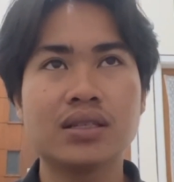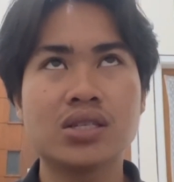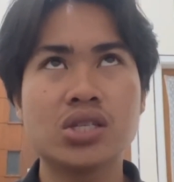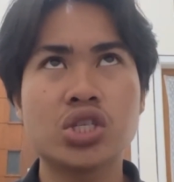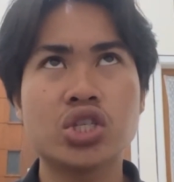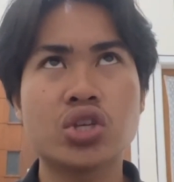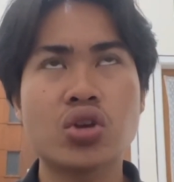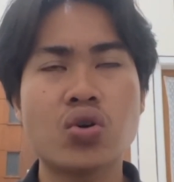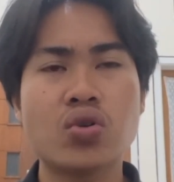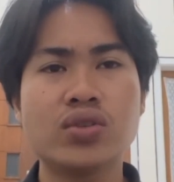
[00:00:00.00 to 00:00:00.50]

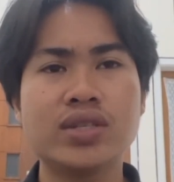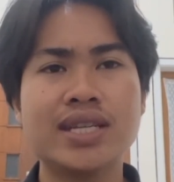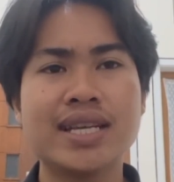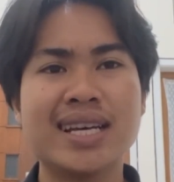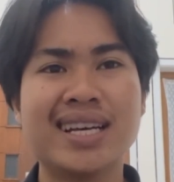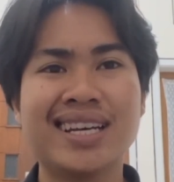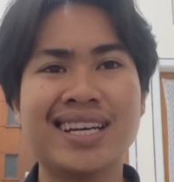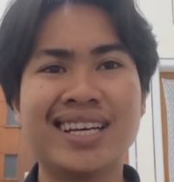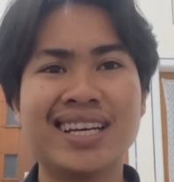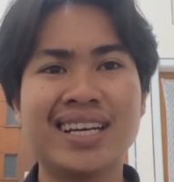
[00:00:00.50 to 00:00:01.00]
So
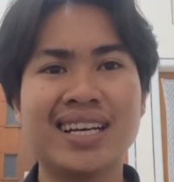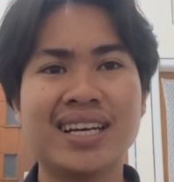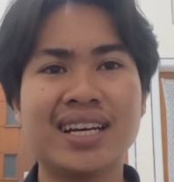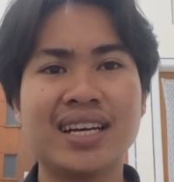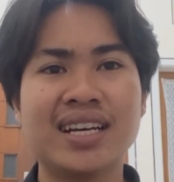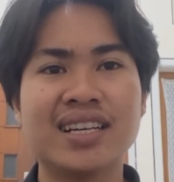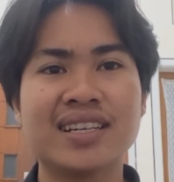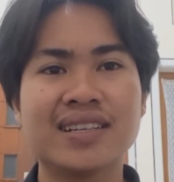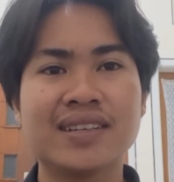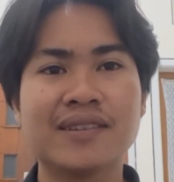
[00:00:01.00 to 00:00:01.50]

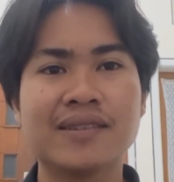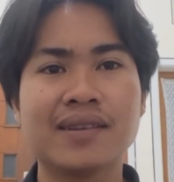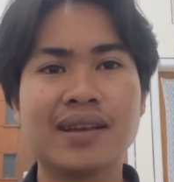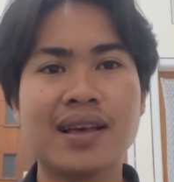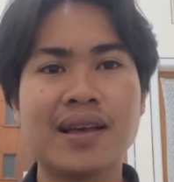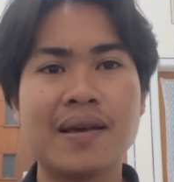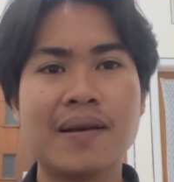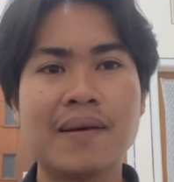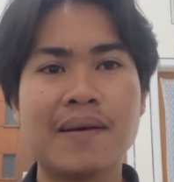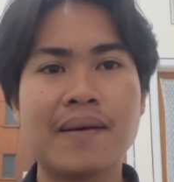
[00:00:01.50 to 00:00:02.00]
the
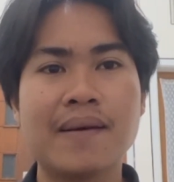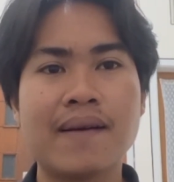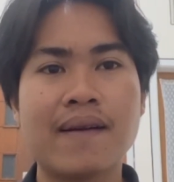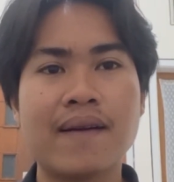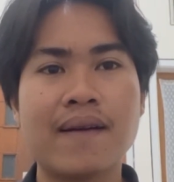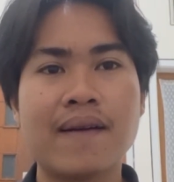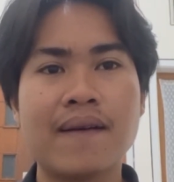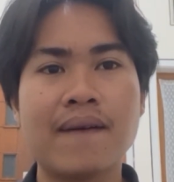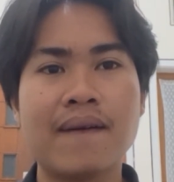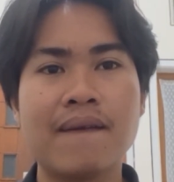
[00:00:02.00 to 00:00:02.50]

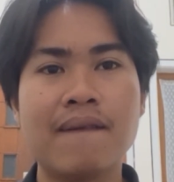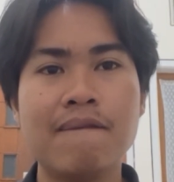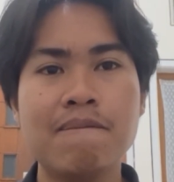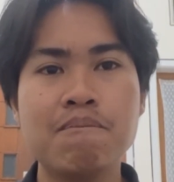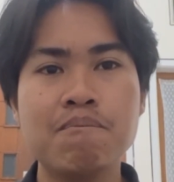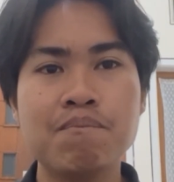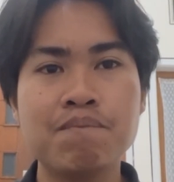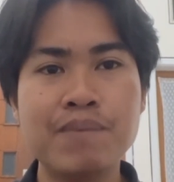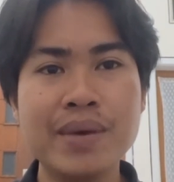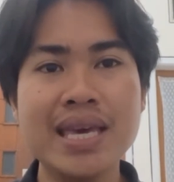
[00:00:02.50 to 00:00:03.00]

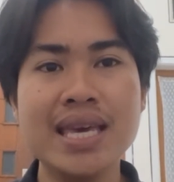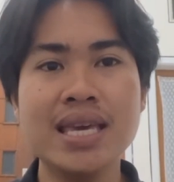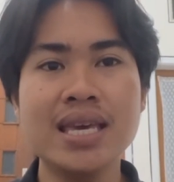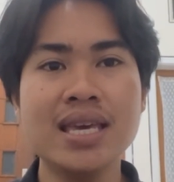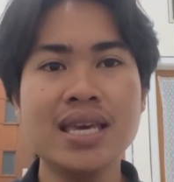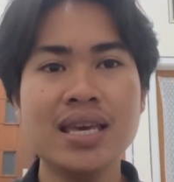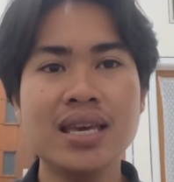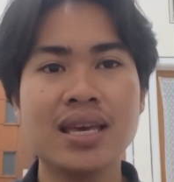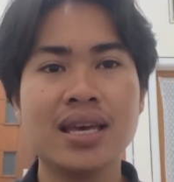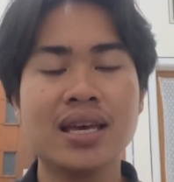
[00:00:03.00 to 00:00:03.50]

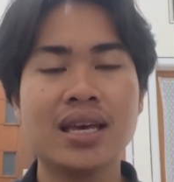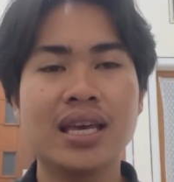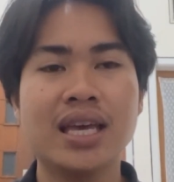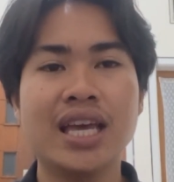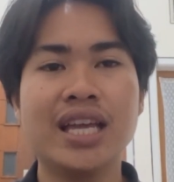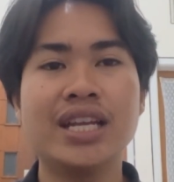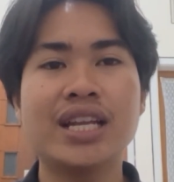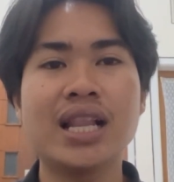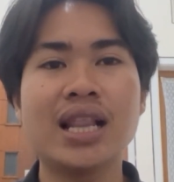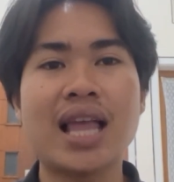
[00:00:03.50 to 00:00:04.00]
B
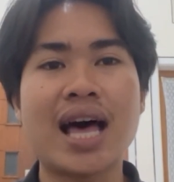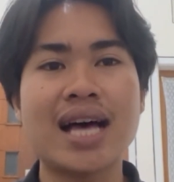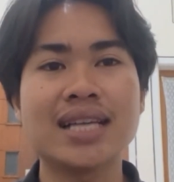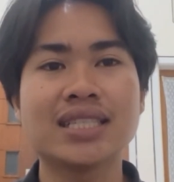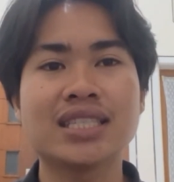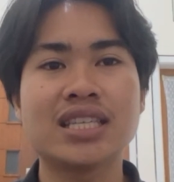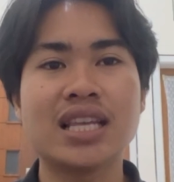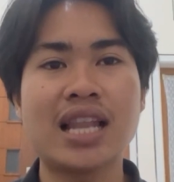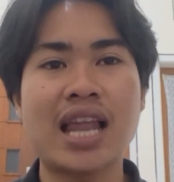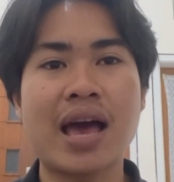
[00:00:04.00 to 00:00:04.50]
in the last